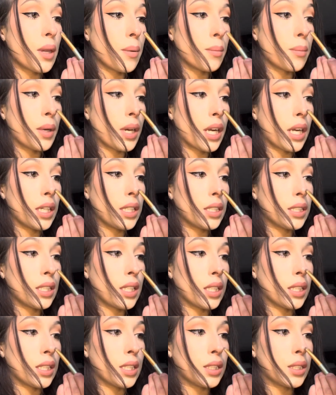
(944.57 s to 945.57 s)
But I just
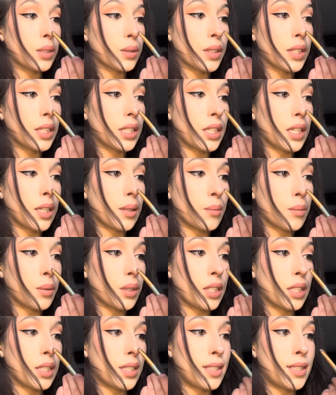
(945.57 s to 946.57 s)
thought the story time
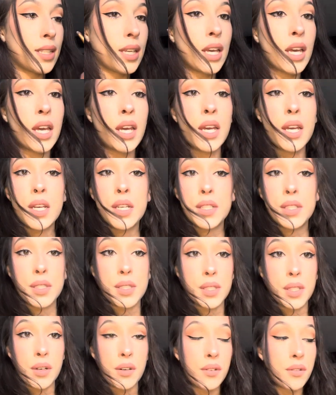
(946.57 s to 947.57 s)
was
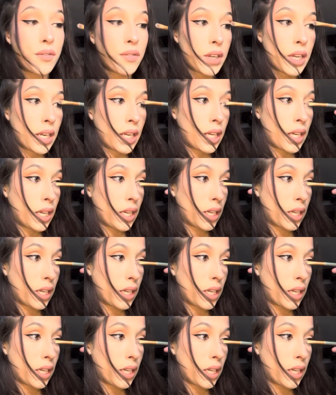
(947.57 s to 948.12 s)
so funny